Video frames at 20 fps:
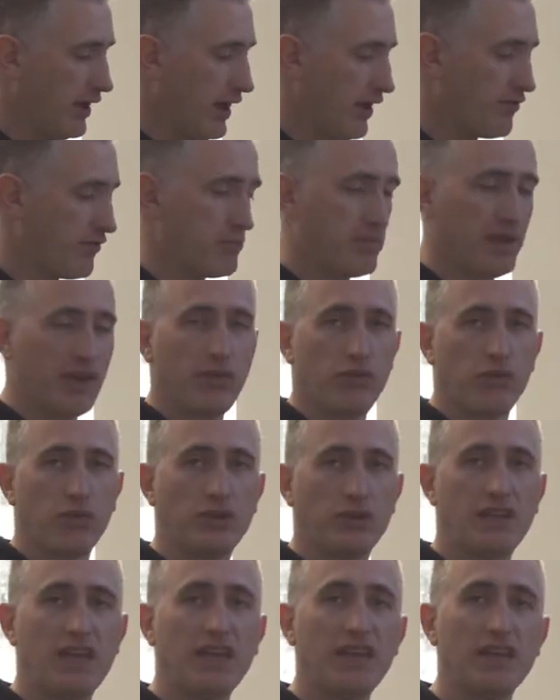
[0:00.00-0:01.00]
If it begins
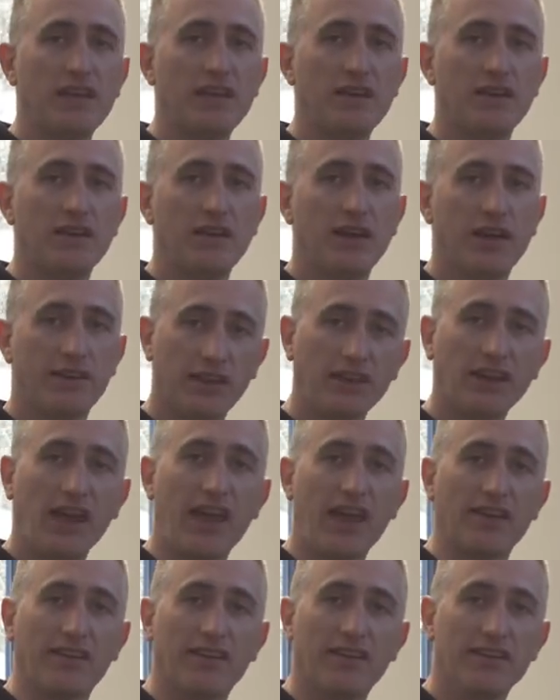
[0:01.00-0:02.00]
with T, it's a
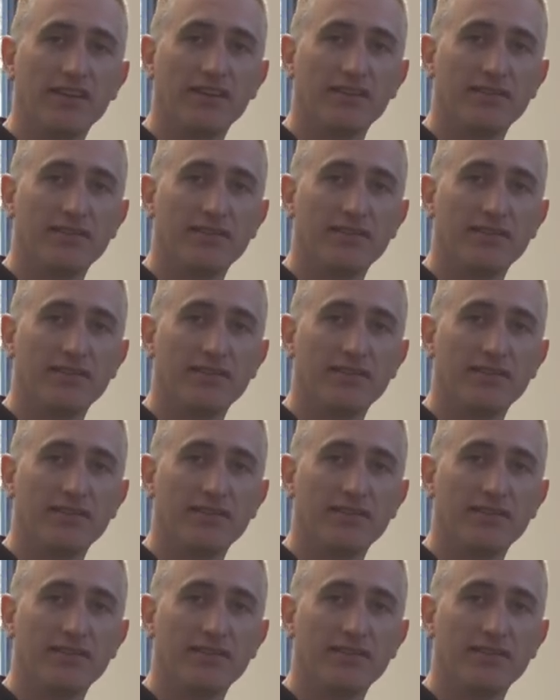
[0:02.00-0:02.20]
tank.